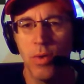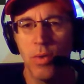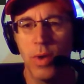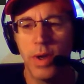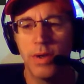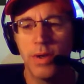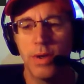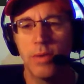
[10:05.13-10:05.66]

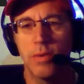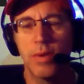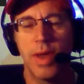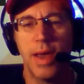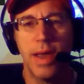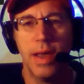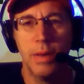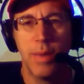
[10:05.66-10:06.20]
what
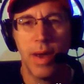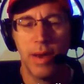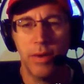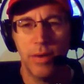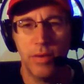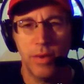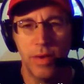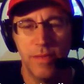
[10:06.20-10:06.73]
came
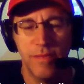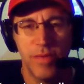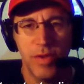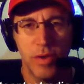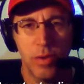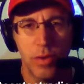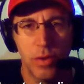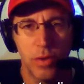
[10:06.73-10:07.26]
out of
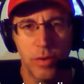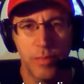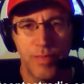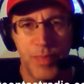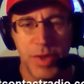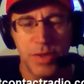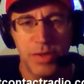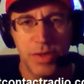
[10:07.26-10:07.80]
the whole
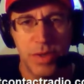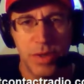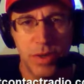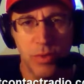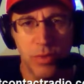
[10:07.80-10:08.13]
incident.